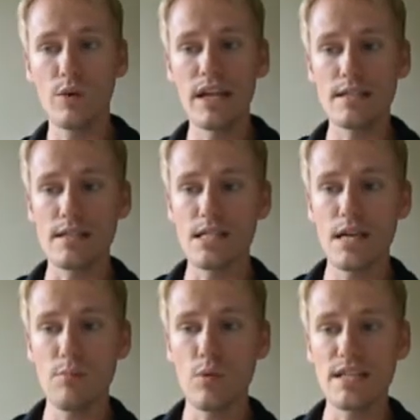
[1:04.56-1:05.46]
wheat as a
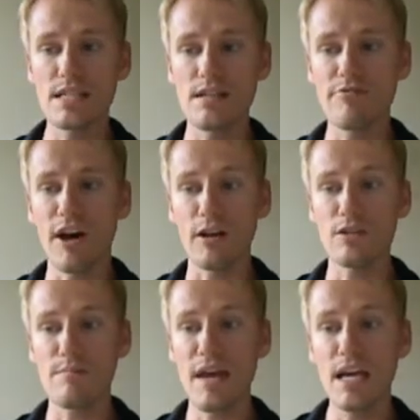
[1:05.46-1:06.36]
staple, we see final
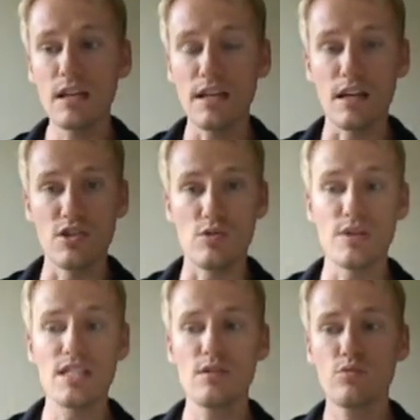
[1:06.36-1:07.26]
demand linkages, we
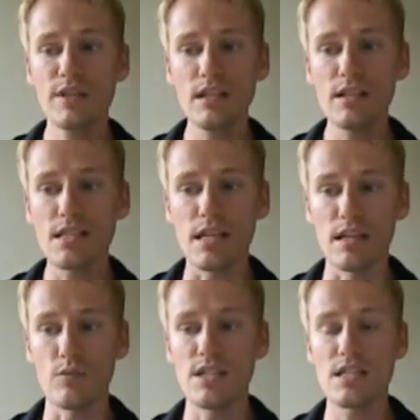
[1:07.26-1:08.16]
see real
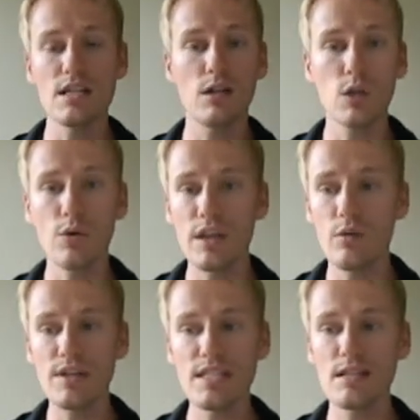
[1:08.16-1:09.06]
estate, we see
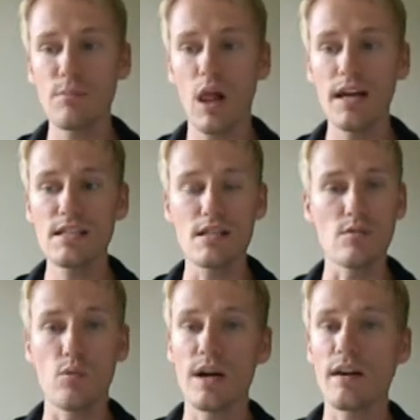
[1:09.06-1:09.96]
clothing, we see appliances.
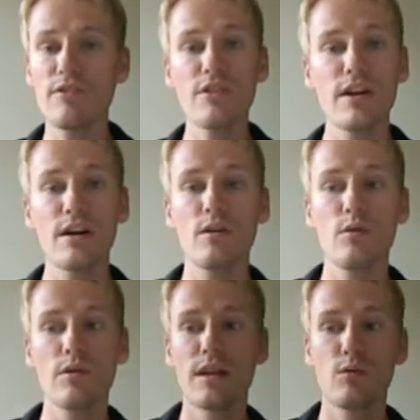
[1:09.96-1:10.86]
Wherever
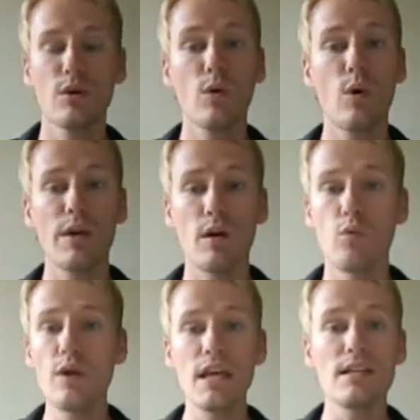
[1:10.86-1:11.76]
they were
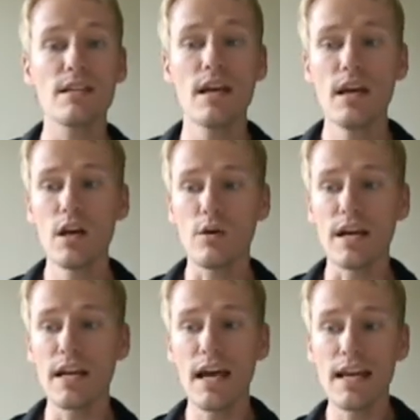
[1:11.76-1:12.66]
growing wheat,
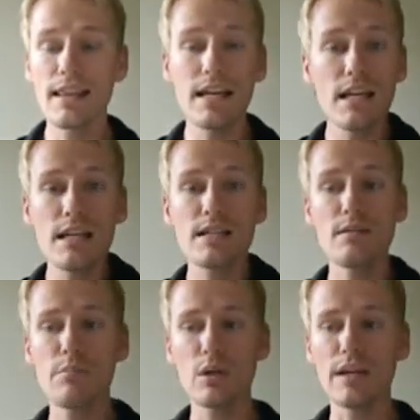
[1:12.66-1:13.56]
right, they needed to
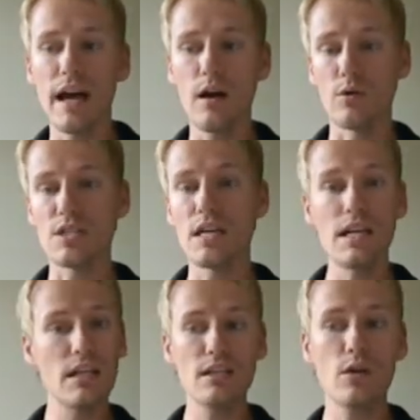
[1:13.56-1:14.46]
build a house, they
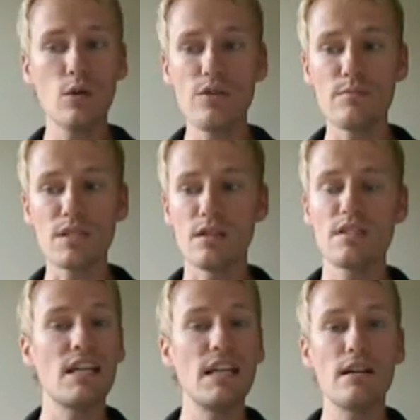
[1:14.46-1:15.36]
needed to clothe
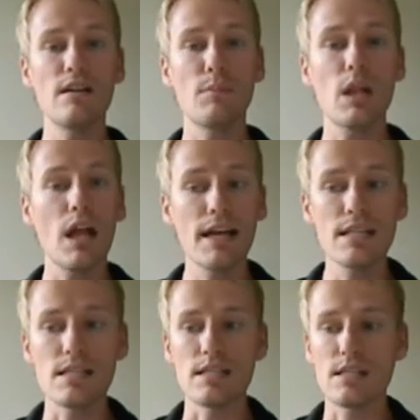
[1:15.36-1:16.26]
themselves, they needed
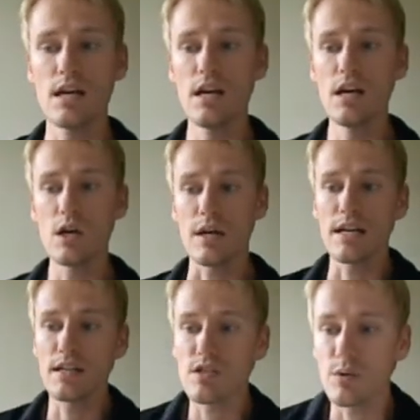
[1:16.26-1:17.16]
appliances,
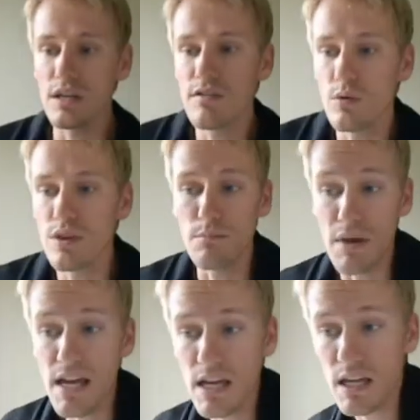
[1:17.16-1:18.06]
right? So even with the
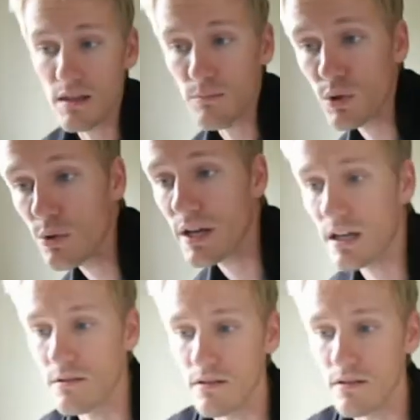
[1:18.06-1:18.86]
baking and the brewing